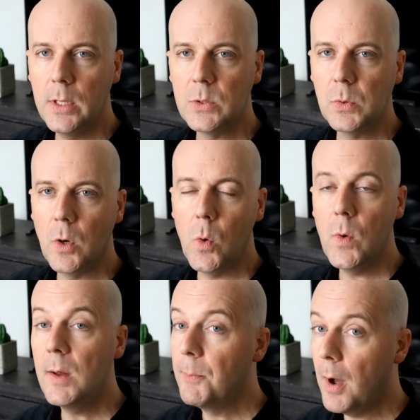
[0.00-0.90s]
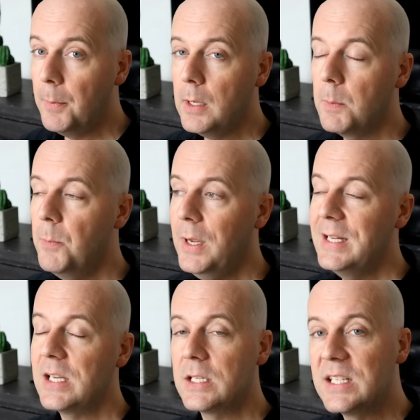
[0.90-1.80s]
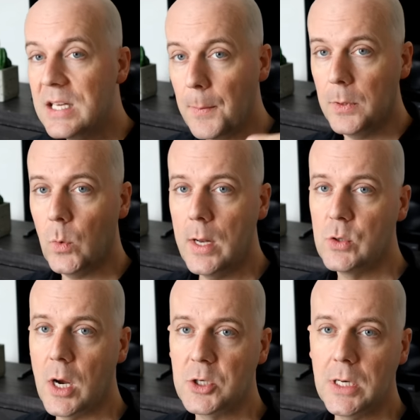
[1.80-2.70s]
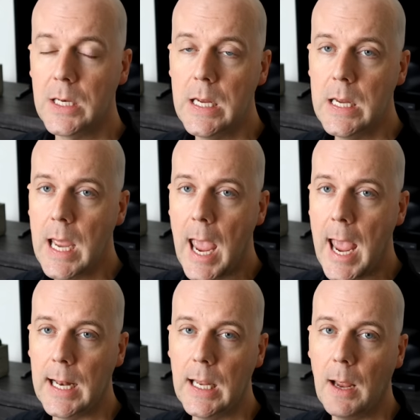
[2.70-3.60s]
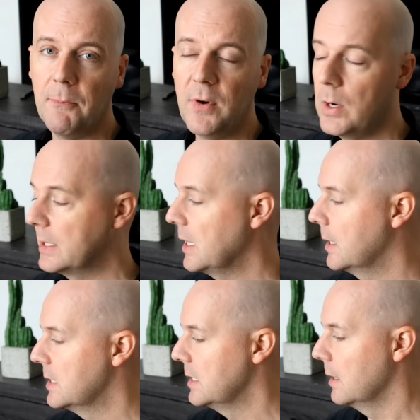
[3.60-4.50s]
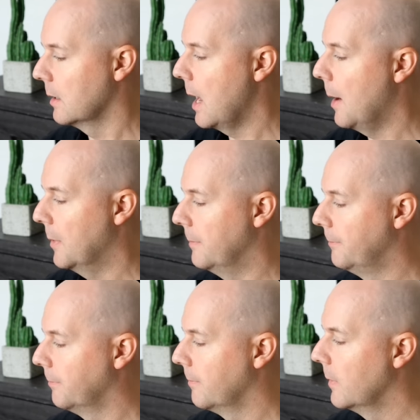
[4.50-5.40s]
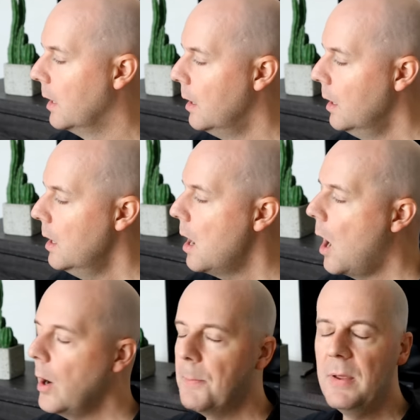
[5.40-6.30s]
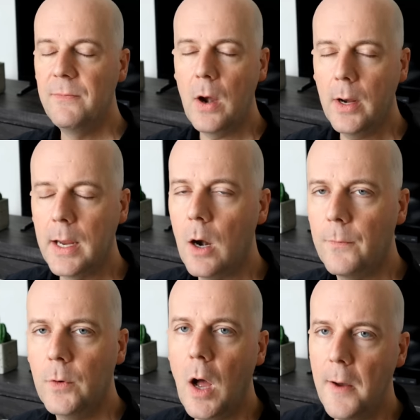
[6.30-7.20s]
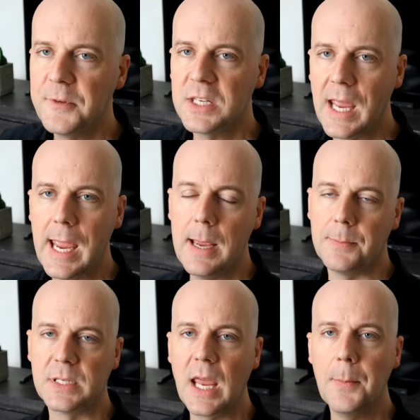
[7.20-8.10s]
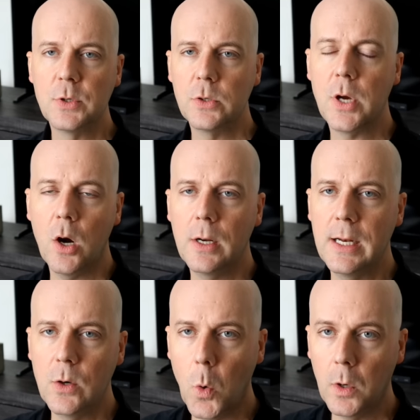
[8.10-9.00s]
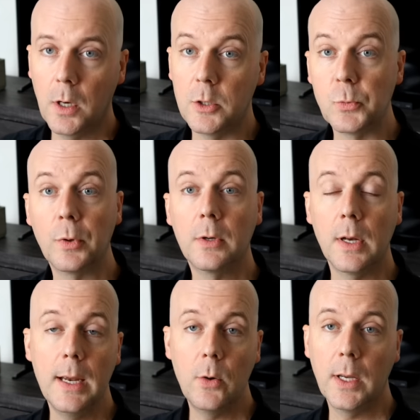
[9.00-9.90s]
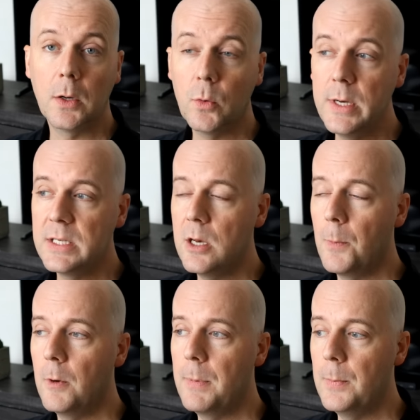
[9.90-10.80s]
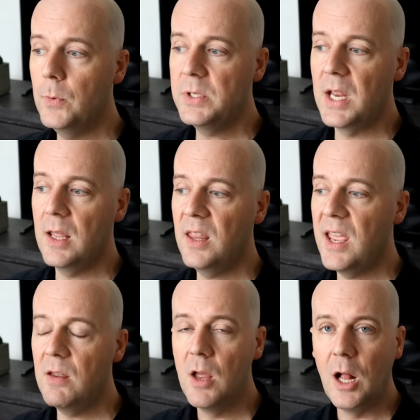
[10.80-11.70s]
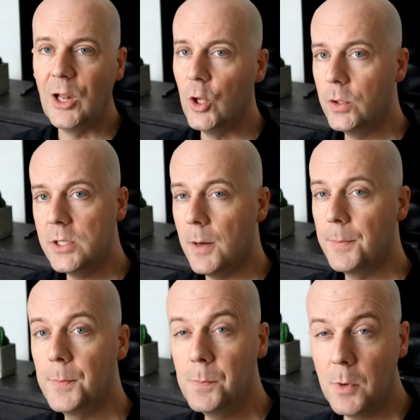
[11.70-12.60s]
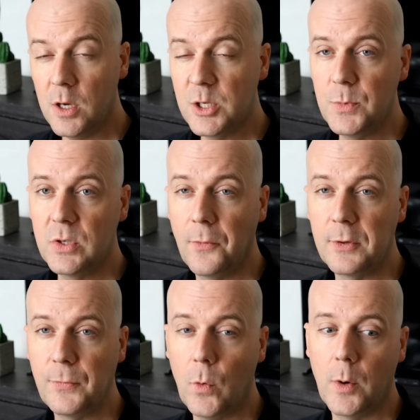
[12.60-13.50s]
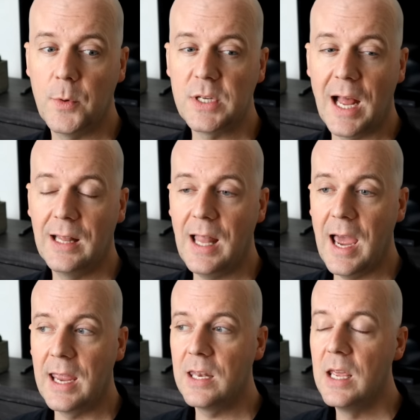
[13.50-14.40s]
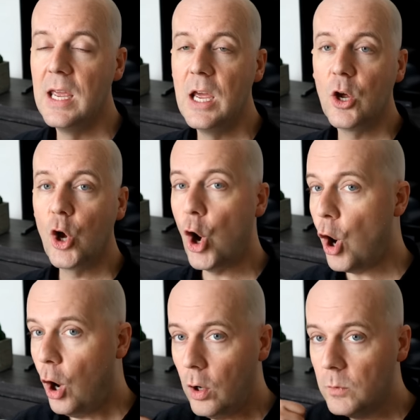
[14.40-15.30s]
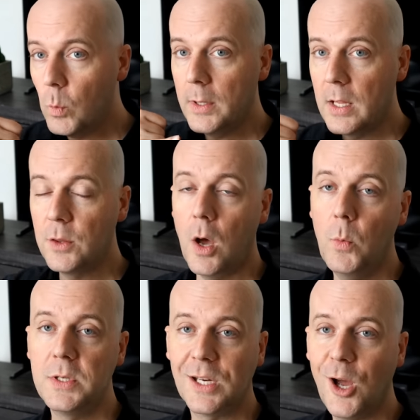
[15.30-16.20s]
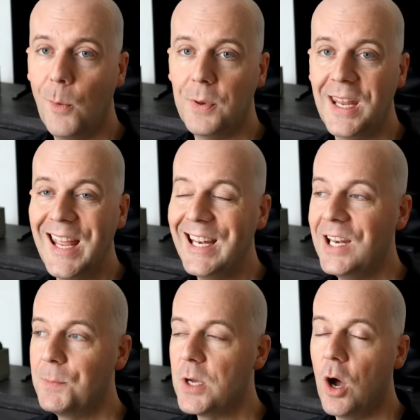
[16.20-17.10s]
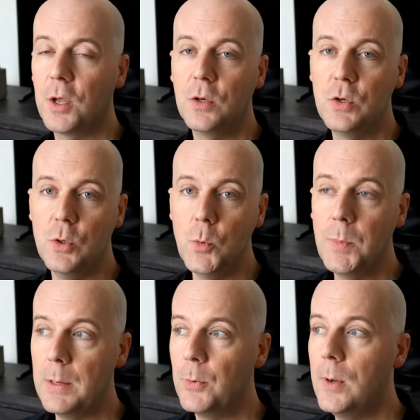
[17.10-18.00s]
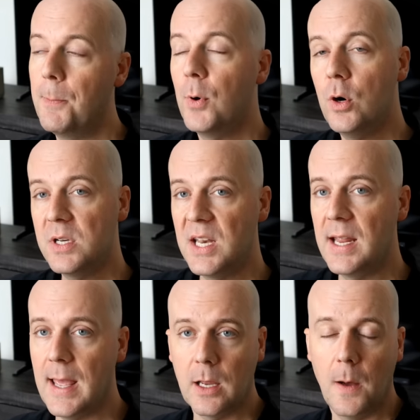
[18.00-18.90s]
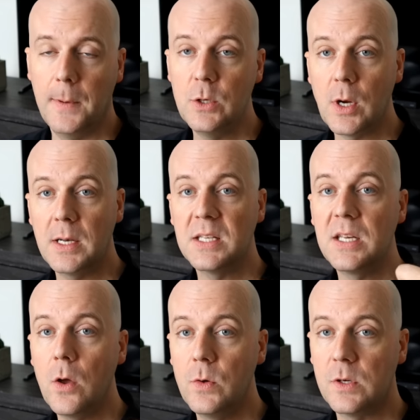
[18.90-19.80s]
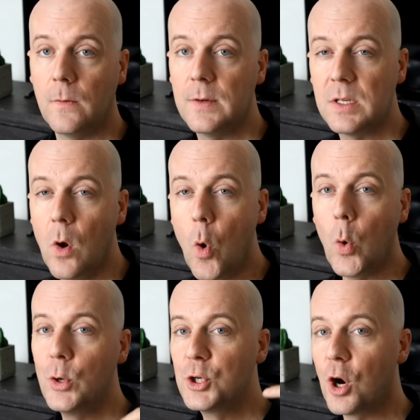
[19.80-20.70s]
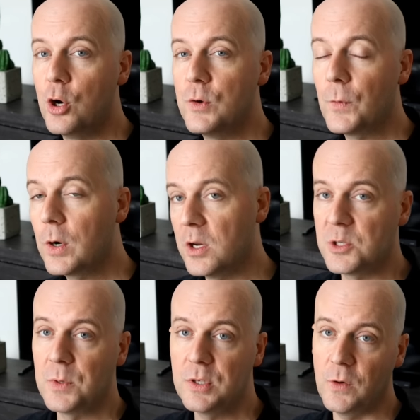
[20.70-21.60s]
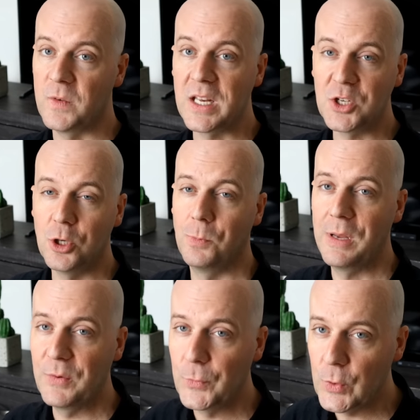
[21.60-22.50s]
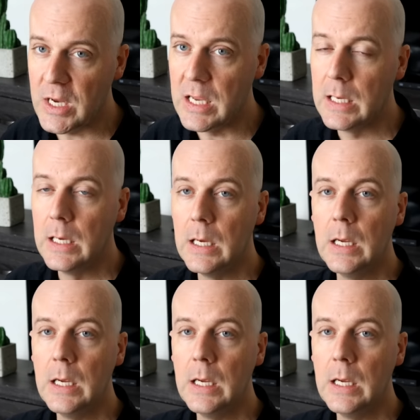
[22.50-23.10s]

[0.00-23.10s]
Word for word: on when this will go public, but it's a step in the right direction and I'm very excited to see it happen. All right, be very careful of scams. Scammers are targeting cord cutters. We're hearing increased number of people saying they looked up customer service phone numbers online, called what they thought was a company, ended up talking to people impersonating that company, trying to sell you service or charge you for customer service that should be free.